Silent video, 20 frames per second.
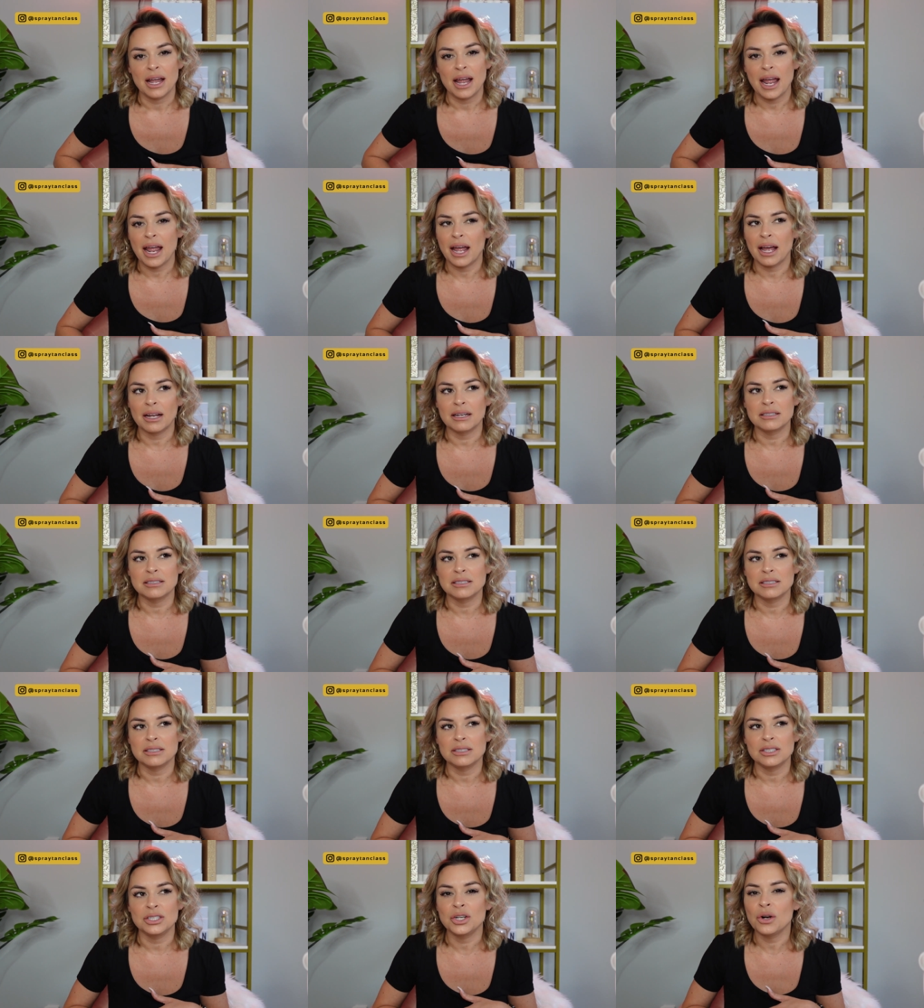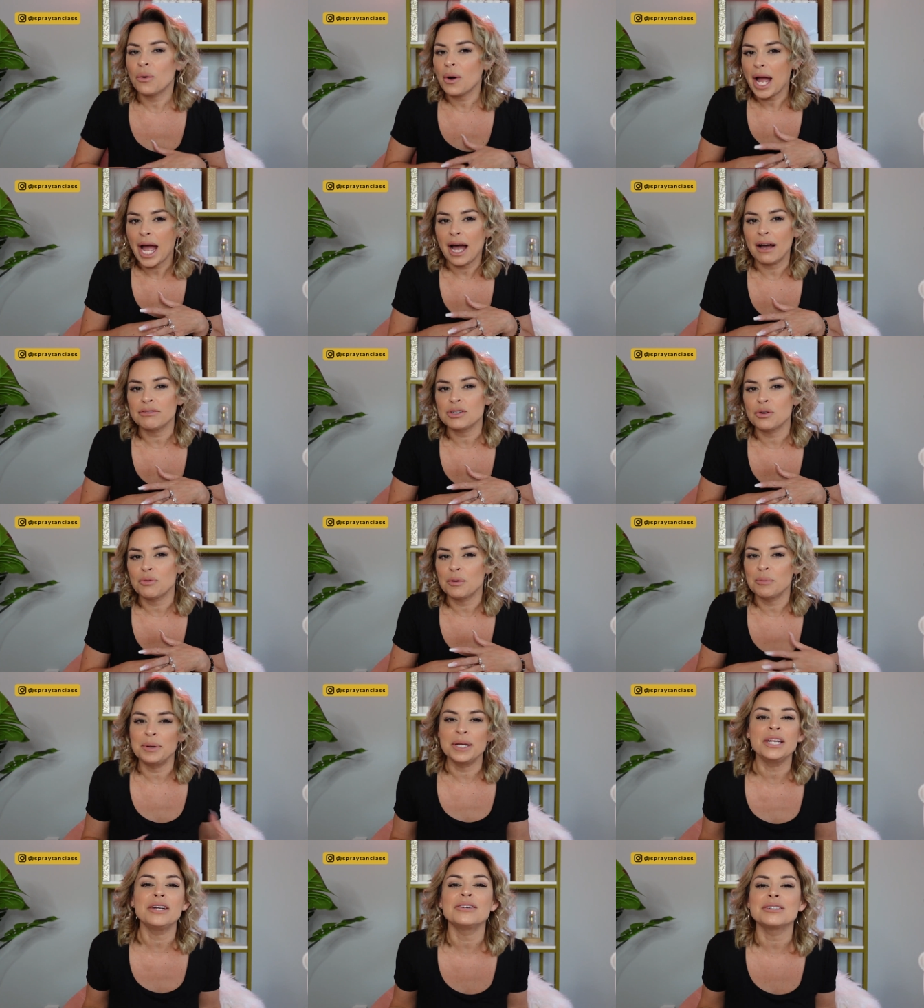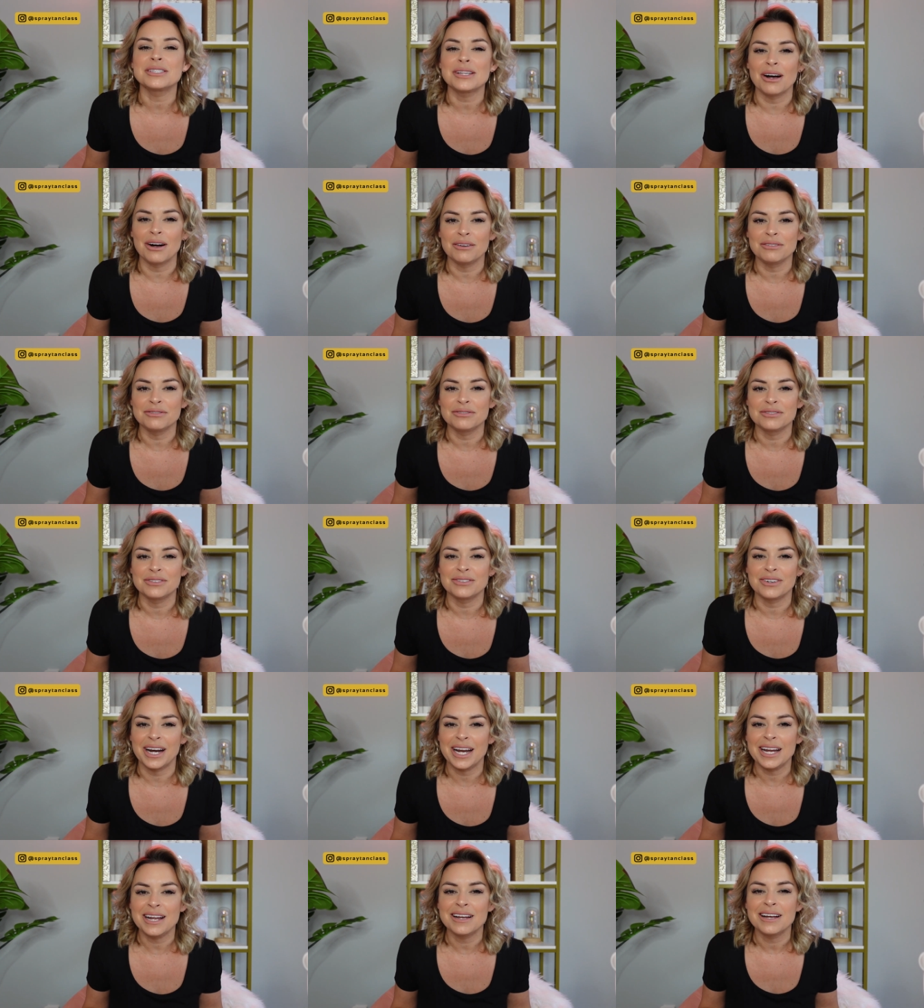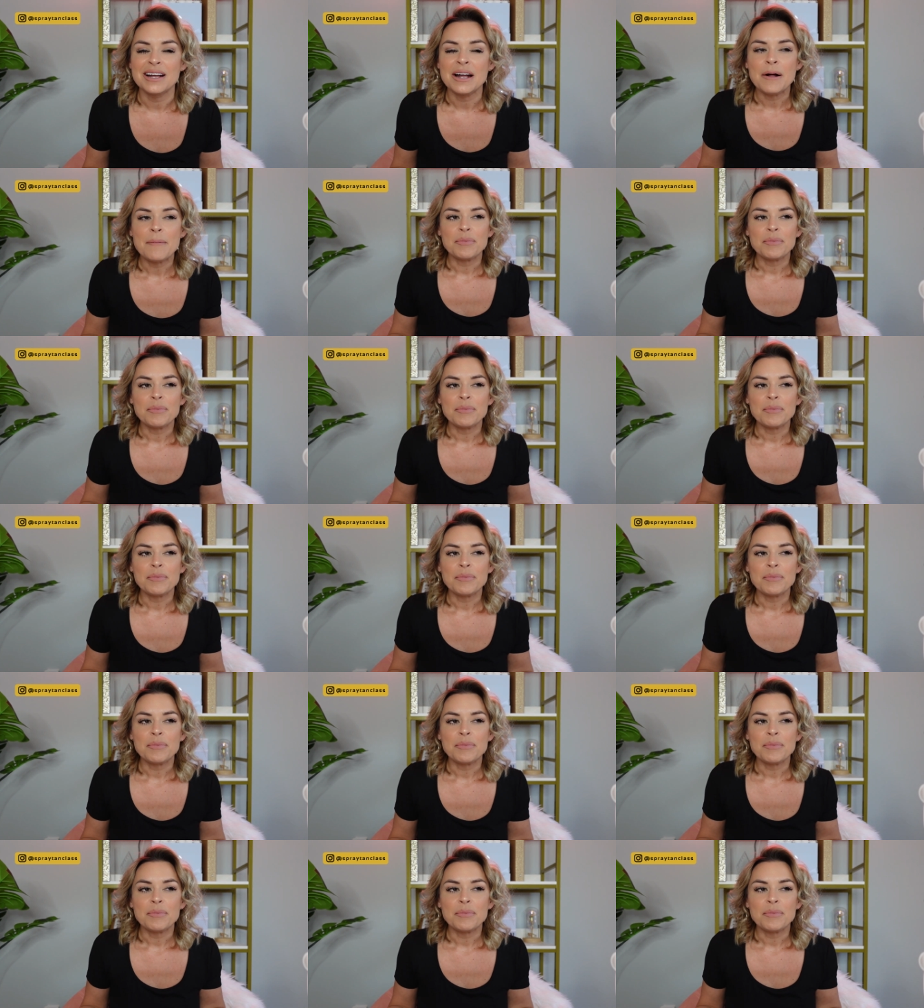and you don't have to repeat yourself, right?